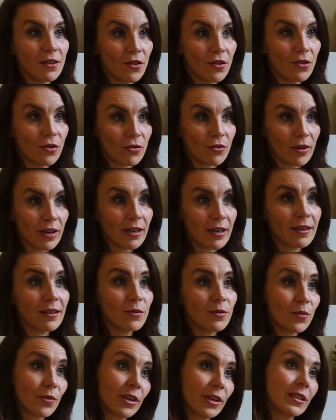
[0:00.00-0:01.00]
during
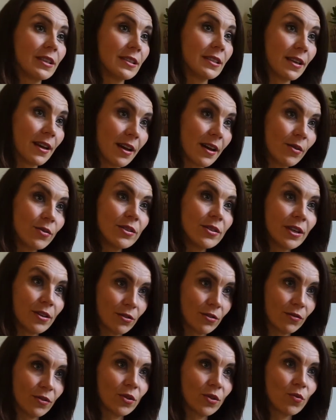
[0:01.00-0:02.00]
and practice outside
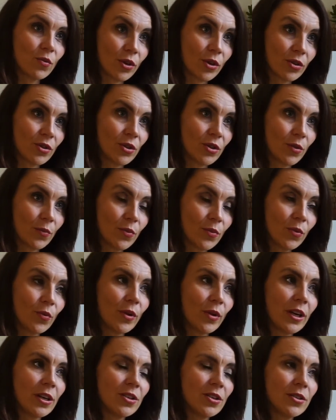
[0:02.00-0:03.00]
of this workshop,
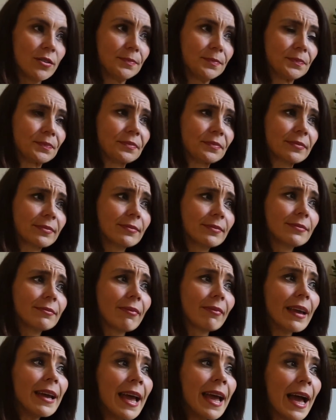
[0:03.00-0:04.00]
which
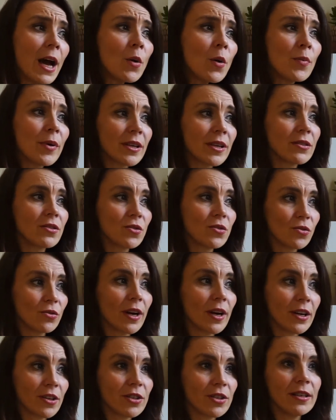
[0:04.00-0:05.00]
help us to
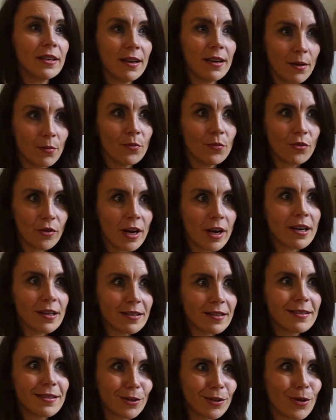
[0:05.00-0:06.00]
actually
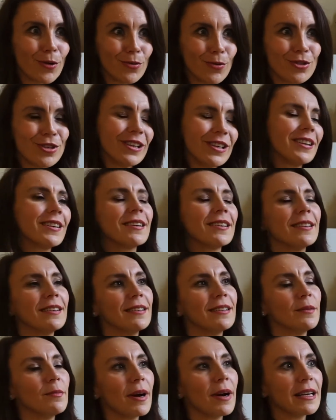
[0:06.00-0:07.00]
embrace the coaching
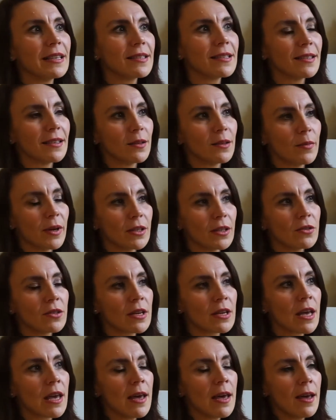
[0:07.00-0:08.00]
mindset and methods.
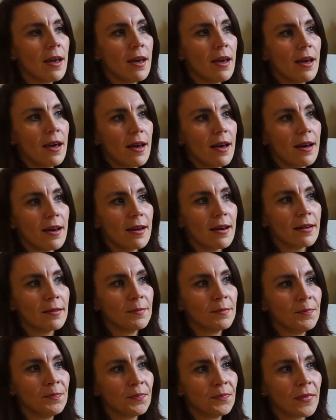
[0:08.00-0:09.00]

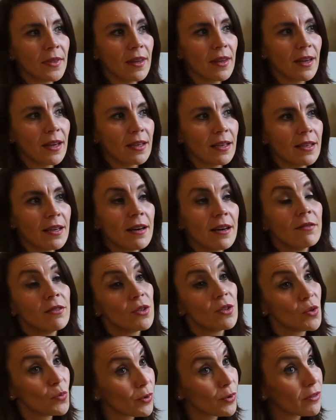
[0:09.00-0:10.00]
And have the
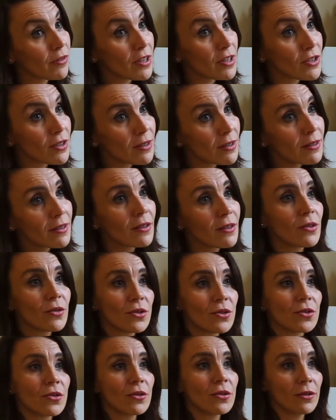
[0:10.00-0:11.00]
supervision
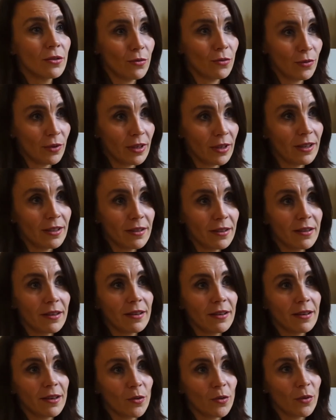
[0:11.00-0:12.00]
also
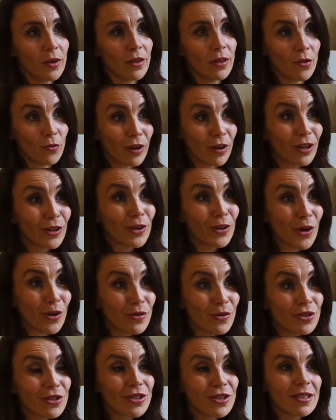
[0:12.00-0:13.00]
with the real
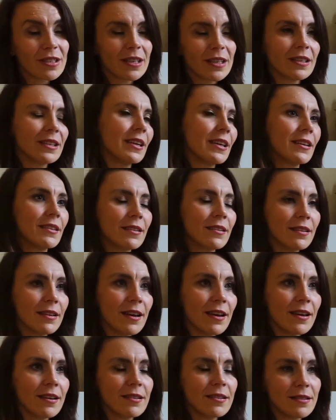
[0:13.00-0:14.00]
coaches that can,
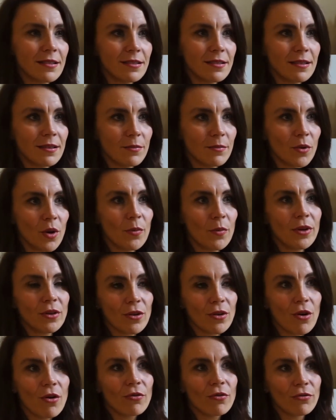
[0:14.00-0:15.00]
at the moment
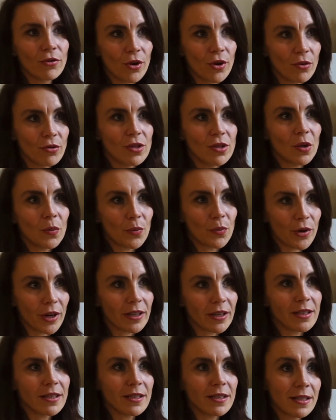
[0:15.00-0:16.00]
of coaching
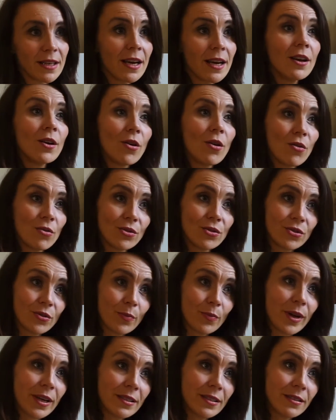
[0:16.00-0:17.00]
practice, also
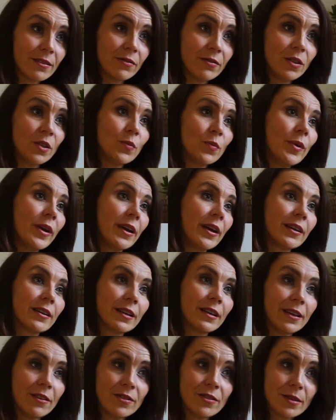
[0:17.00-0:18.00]
pass the feedback,
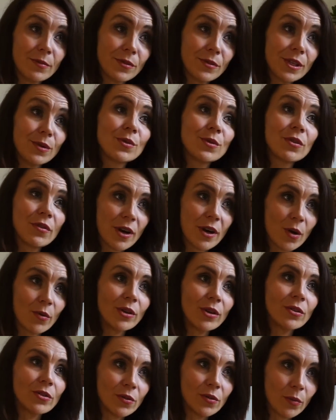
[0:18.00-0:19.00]
give some tips of how we
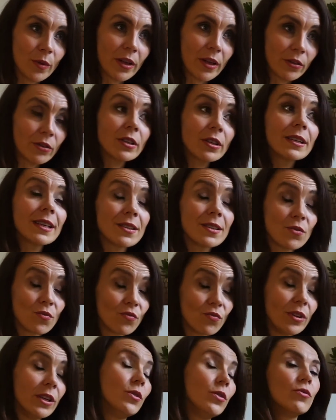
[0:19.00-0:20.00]
can do better. That's
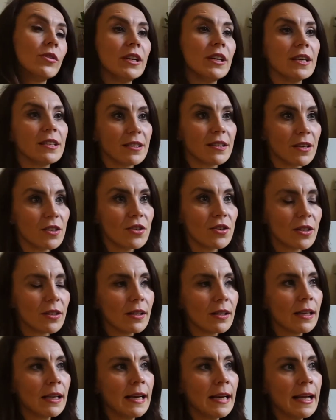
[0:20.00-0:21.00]
really, really essential.
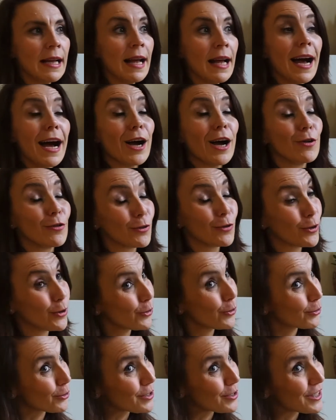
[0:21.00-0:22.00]
I, of
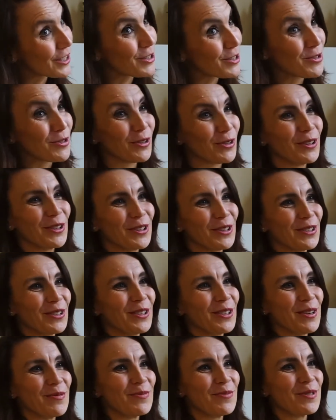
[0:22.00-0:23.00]
course, enjoyed
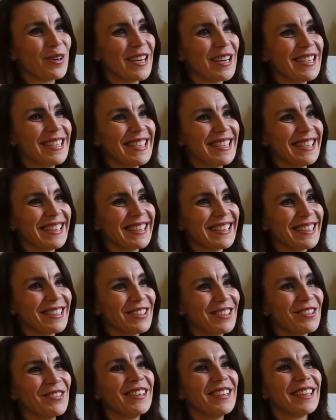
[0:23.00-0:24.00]
embracing and
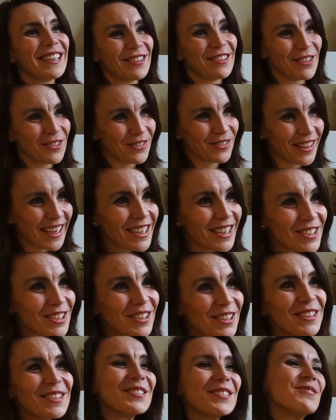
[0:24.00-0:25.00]
doing a
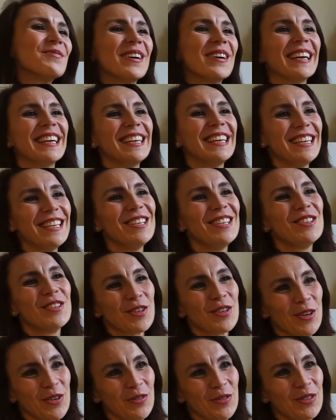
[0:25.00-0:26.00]
reflection by each
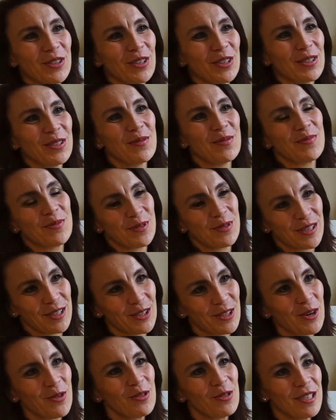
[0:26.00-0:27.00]
of the separate
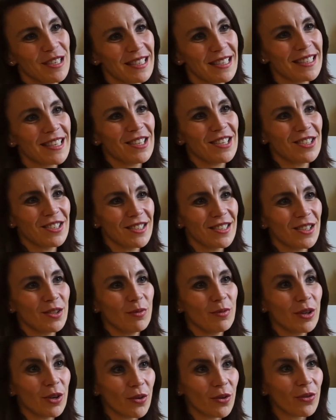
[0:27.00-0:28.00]
coaching sessions that we
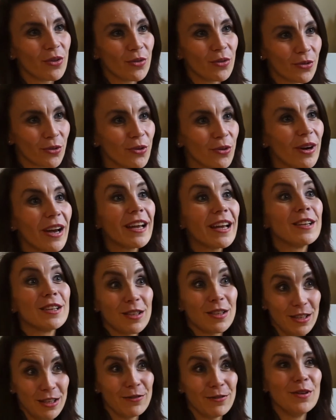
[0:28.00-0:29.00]
go through and
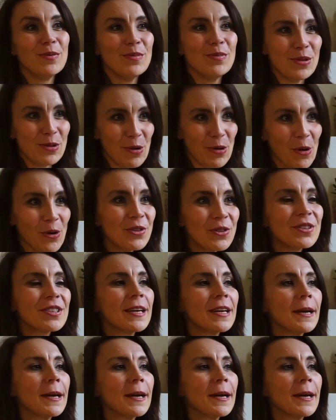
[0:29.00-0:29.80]
even beyond,